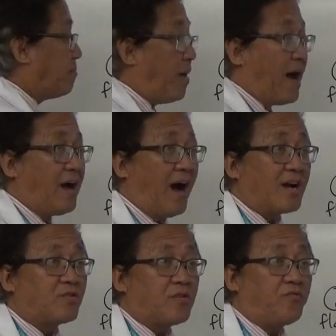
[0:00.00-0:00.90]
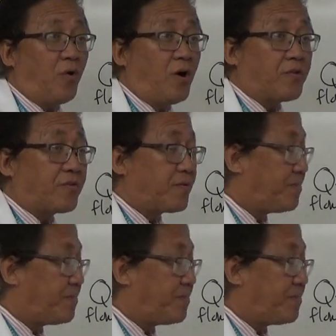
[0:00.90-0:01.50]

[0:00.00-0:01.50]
Pi R to the 4th.